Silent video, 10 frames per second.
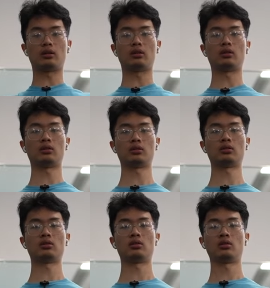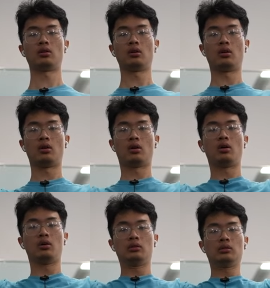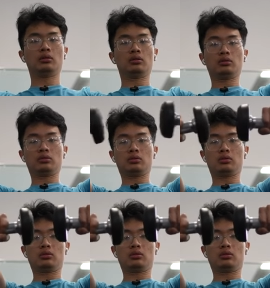(silence)